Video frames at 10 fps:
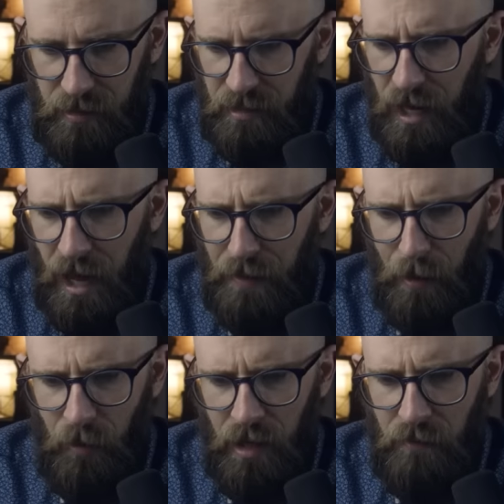Yeah,
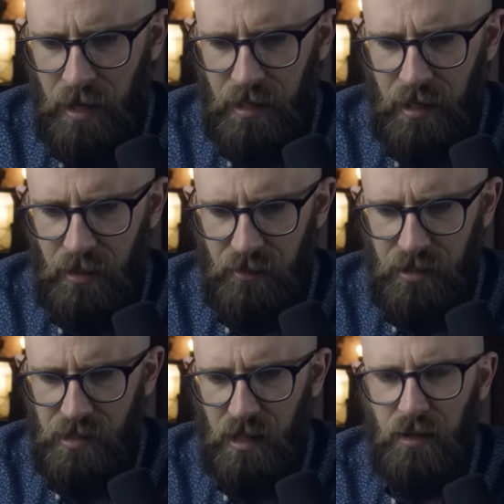that one I read earlier, it was
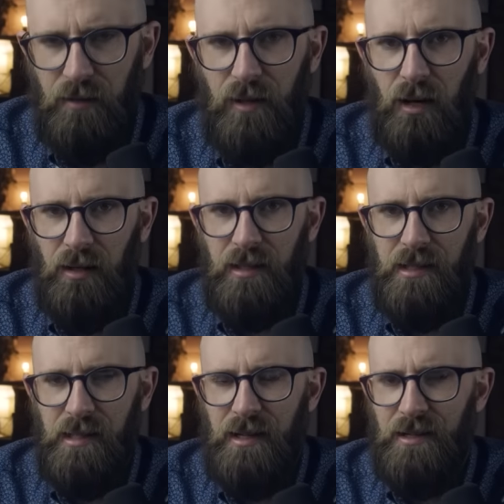just a load of
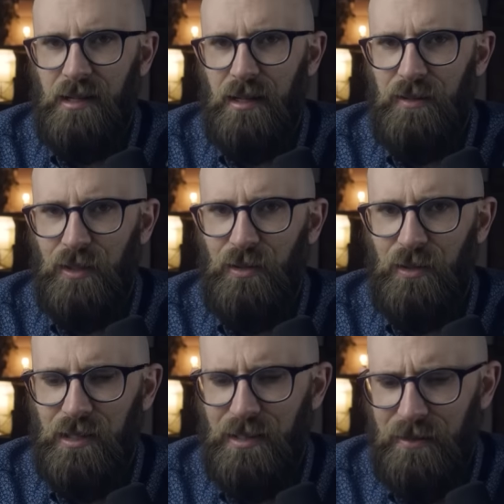colons that I just kind of
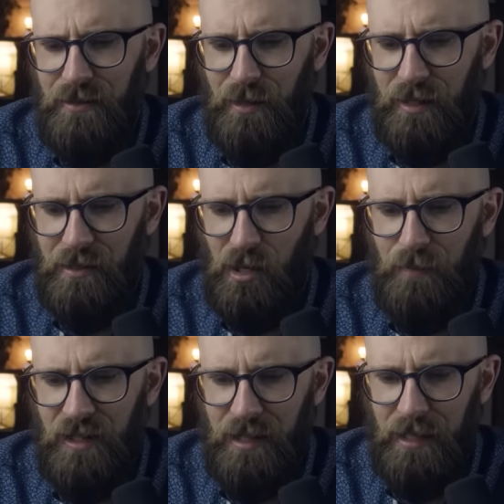ignored. The one at the
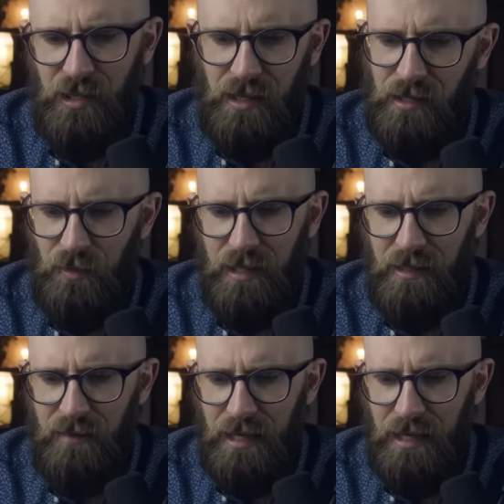top, that Gillipsy had 2 weeks and have